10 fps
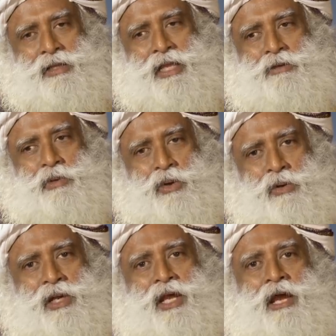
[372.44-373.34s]
That will
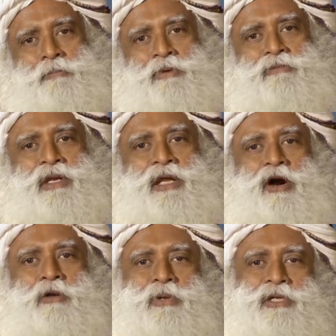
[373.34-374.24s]
only happen when
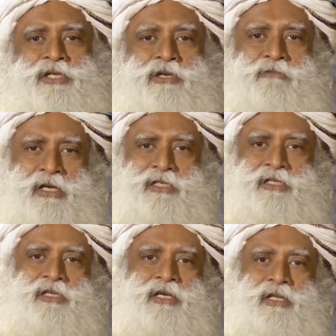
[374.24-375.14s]
governments
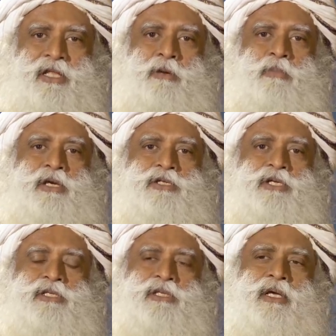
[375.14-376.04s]
invest their
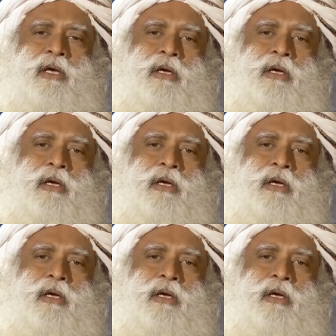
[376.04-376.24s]
budgets.